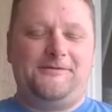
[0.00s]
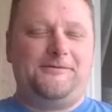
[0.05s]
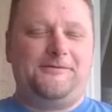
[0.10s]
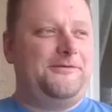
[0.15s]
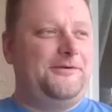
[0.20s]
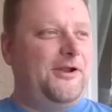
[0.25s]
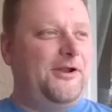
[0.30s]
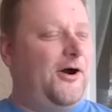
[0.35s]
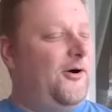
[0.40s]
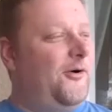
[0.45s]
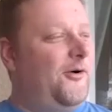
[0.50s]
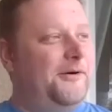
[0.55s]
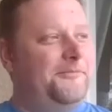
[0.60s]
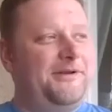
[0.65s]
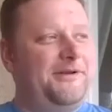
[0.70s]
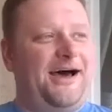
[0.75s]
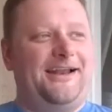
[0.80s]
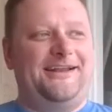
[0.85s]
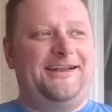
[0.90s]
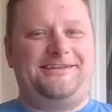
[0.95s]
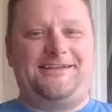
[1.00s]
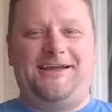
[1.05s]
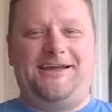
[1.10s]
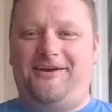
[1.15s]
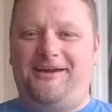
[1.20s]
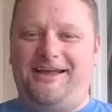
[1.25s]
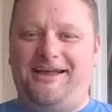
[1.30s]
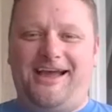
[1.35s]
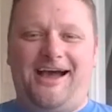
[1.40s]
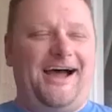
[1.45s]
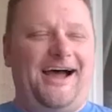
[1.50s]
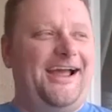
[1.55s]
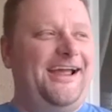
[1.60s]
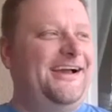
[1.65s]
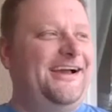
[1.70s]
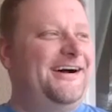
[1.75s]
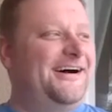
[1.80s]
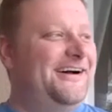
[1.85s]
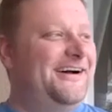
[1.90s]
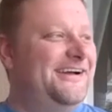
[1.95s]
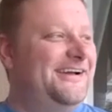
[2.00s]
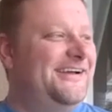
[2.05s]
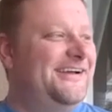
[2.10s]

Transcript: No, I'm not a dairy guy. Uh,